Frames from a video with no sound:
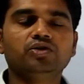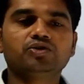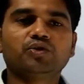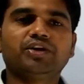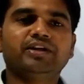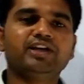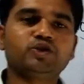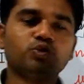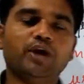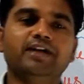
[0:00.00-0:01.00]
So dear
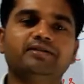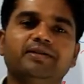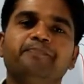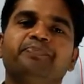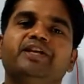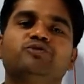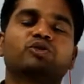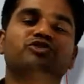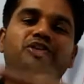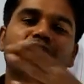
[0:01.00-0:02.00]
students, this
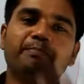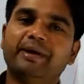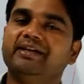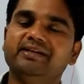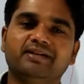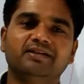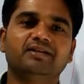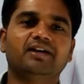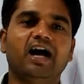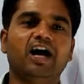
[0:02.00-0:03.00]
was the
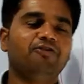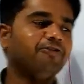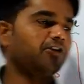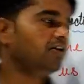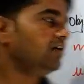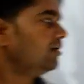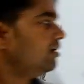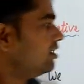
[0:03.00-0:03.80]
comparison of